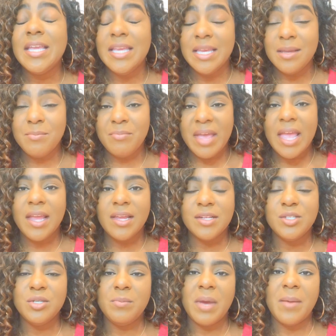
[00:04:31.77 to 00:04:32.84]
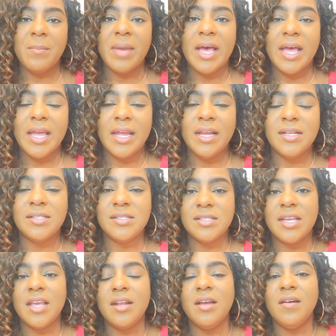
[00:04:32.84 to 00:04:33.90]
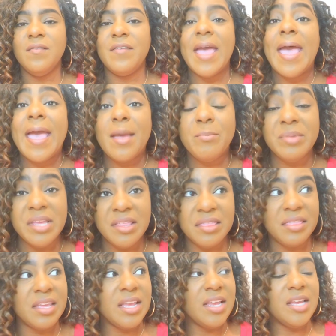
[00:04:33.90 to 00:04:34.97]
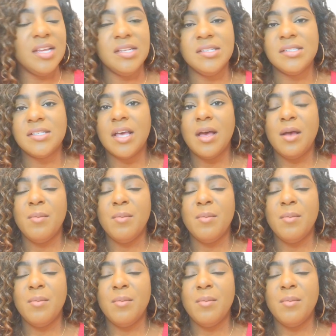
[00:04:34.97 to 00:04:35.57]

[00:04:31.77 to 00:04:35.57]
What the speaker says: get back into my mindset of happy things,